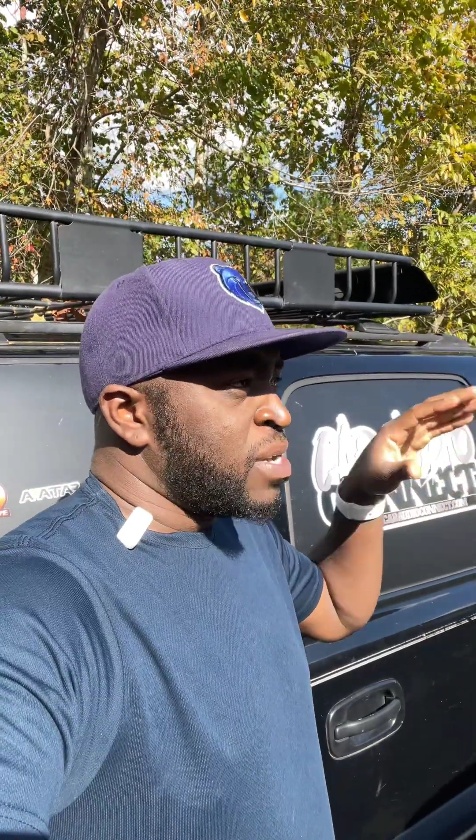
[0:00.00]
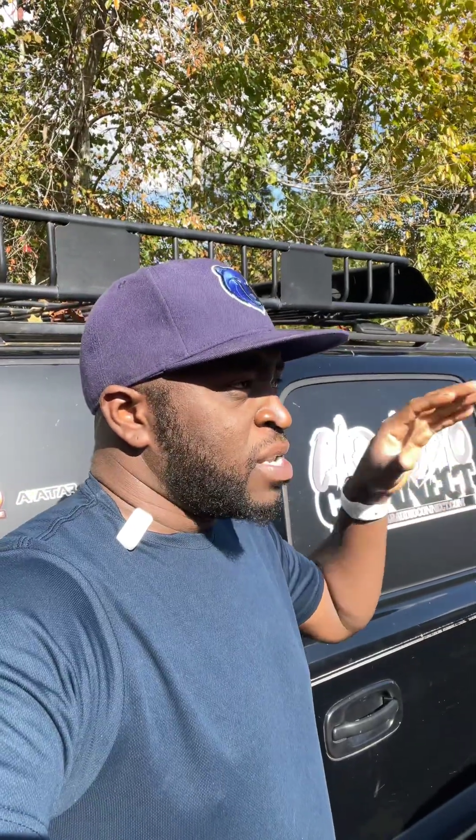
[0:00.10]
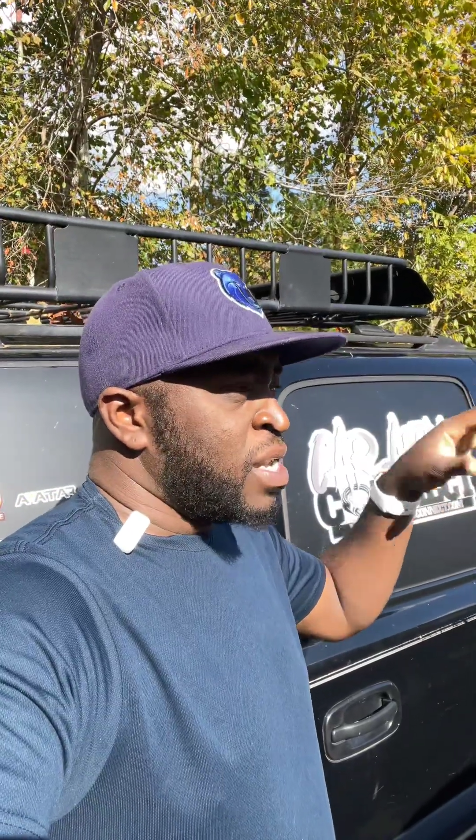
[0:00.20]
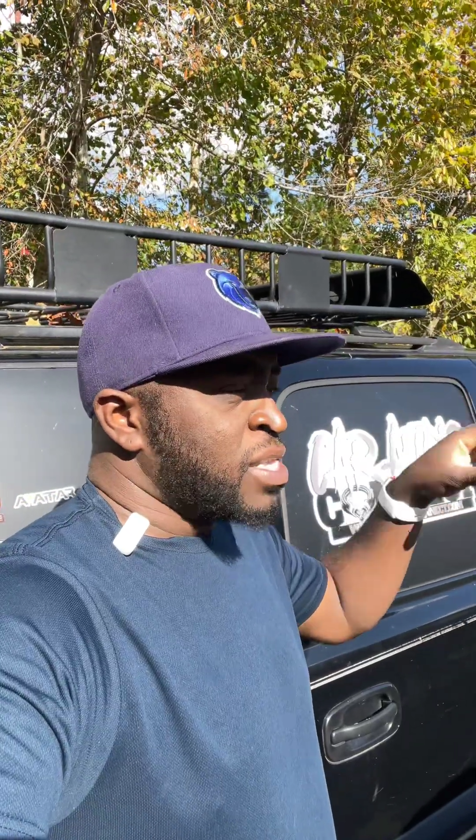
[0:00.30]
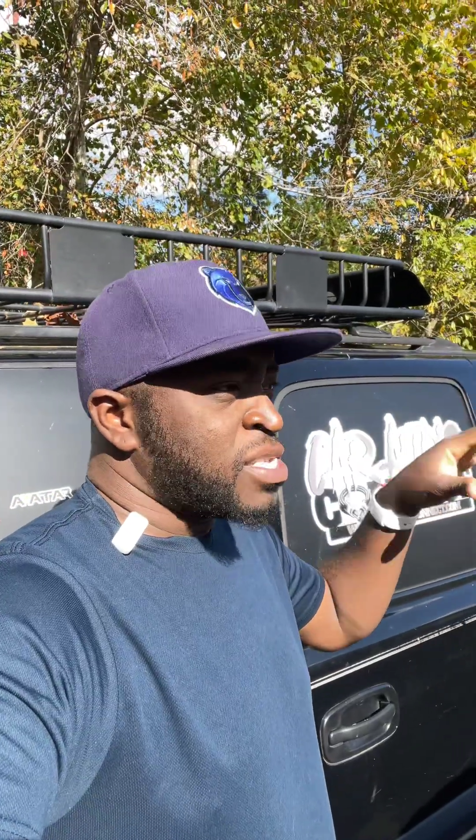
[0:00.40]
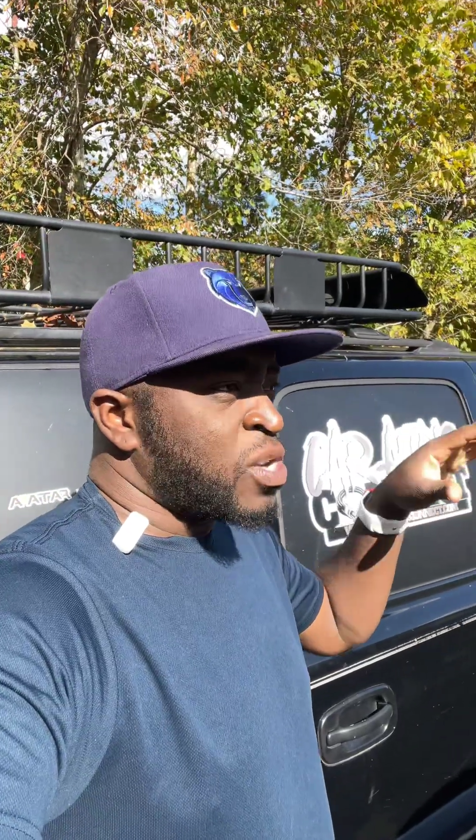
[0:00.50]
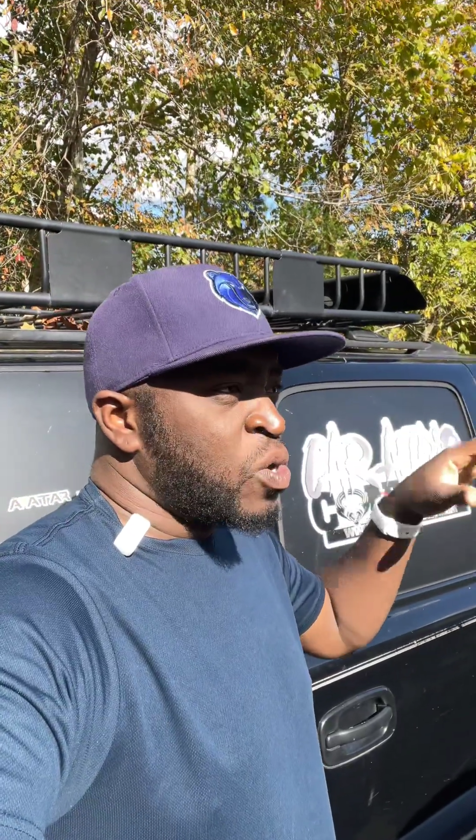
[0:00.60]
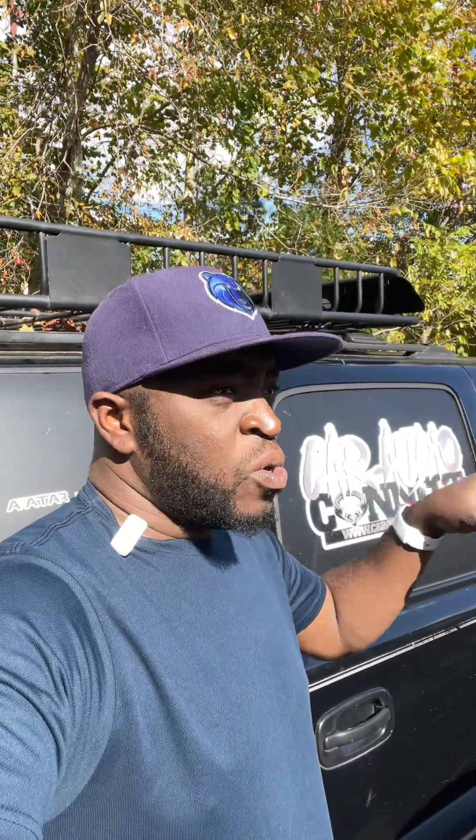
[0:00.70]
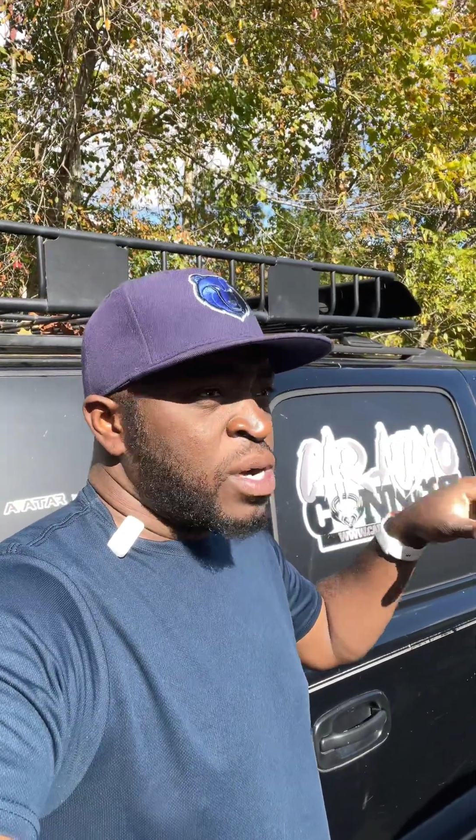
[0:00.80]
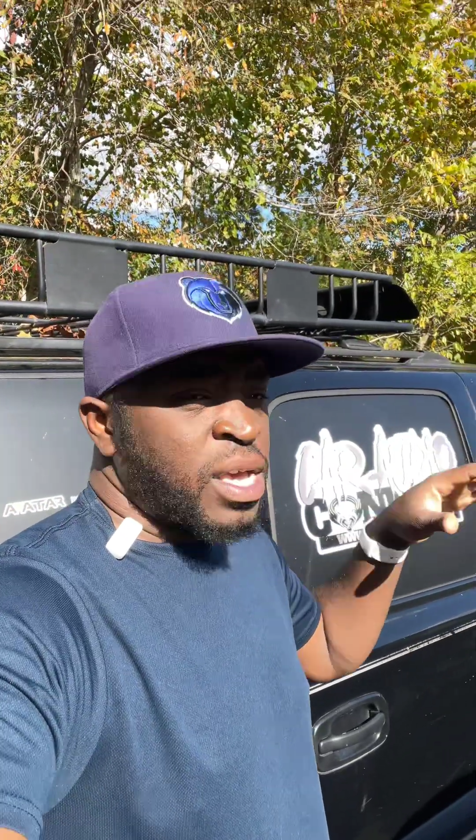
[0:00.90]
was like the
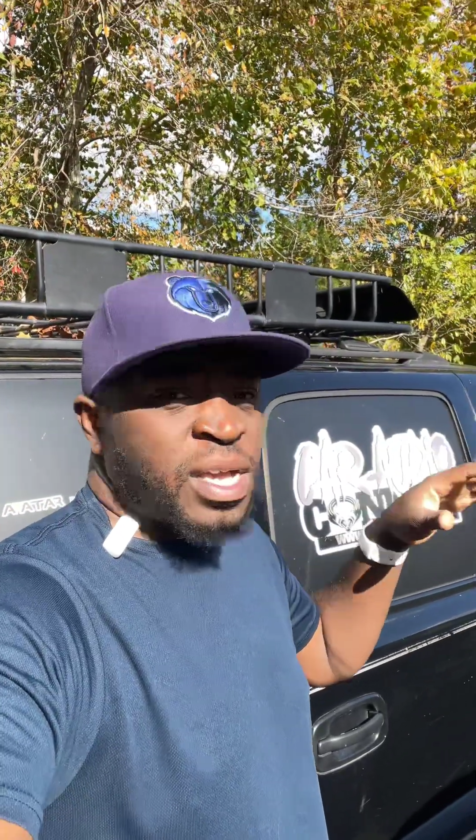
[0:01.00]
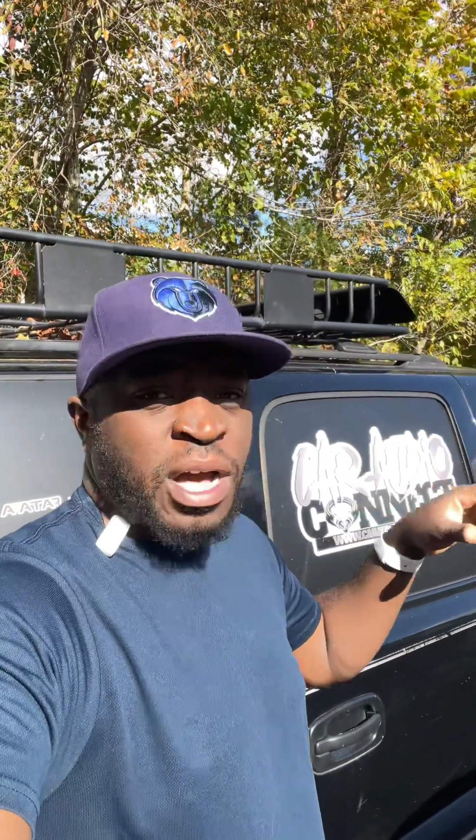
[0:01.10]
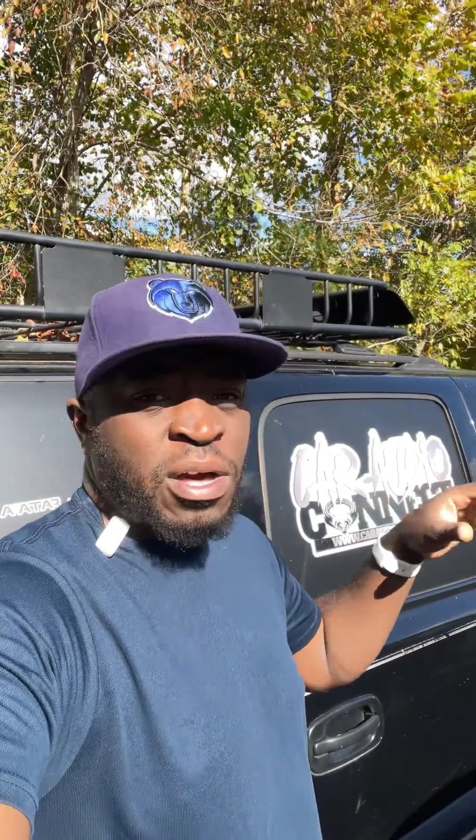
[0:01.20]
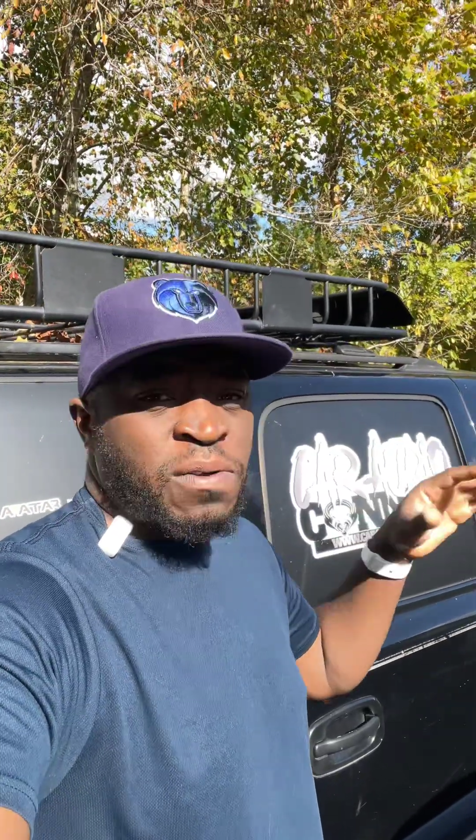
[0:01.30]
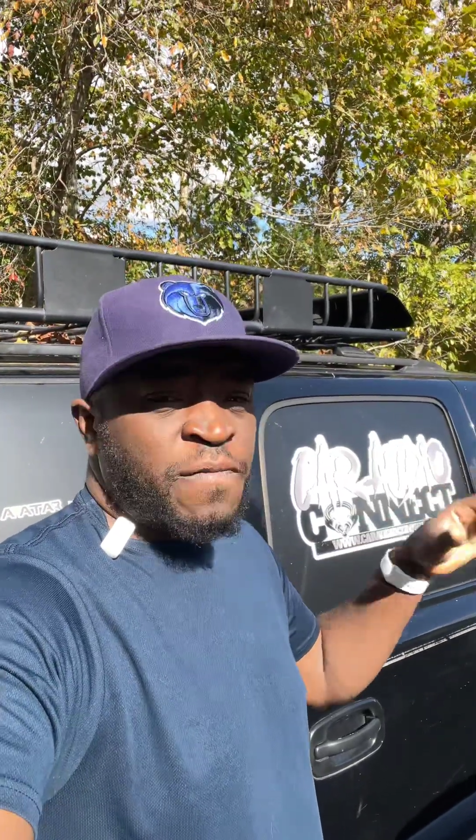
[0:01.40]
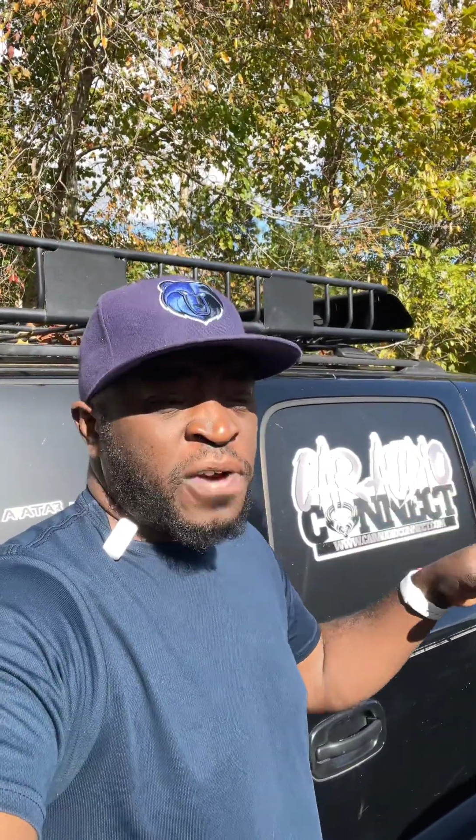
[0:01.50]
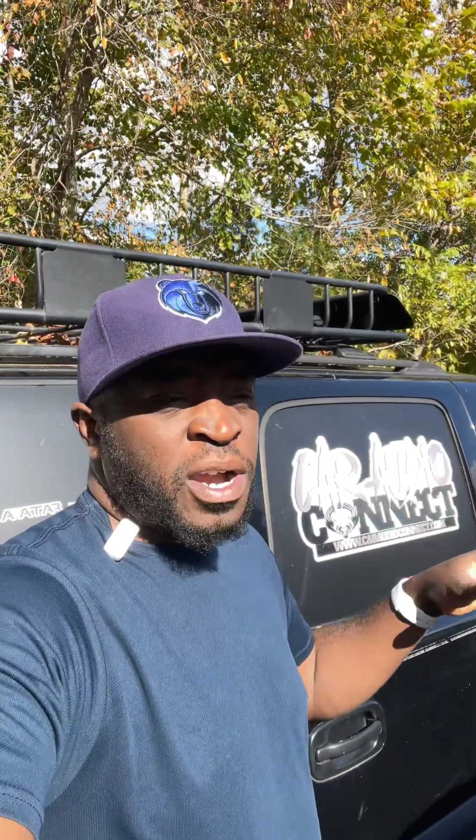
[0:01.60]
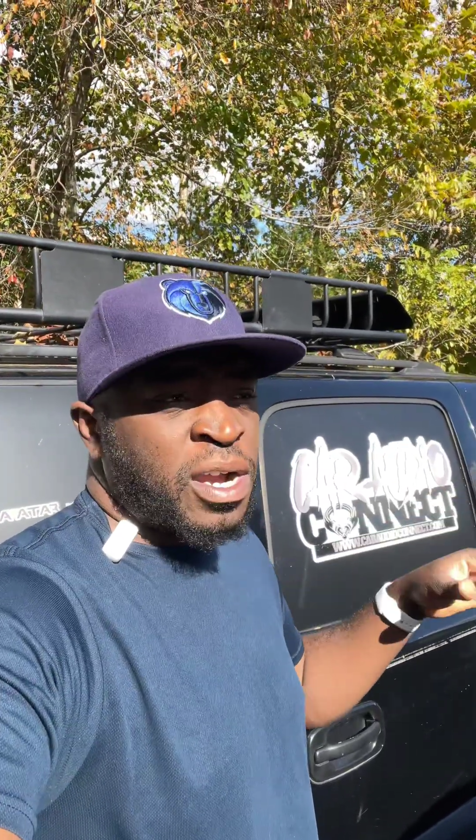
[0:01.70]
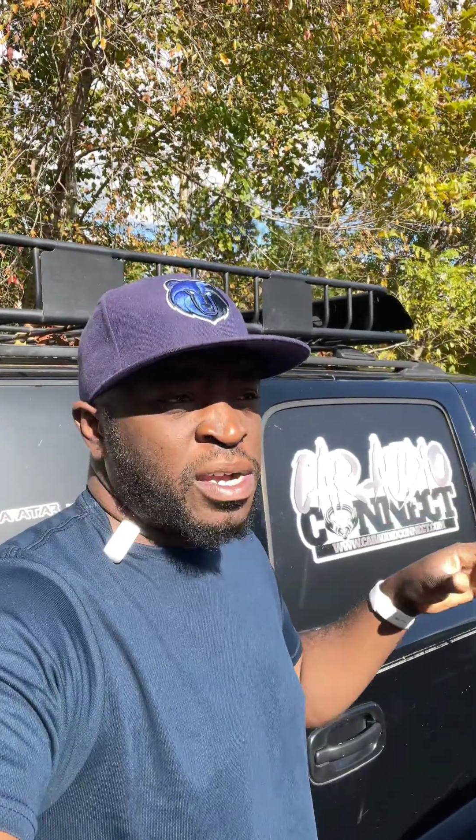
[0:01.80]
core had caught on fire,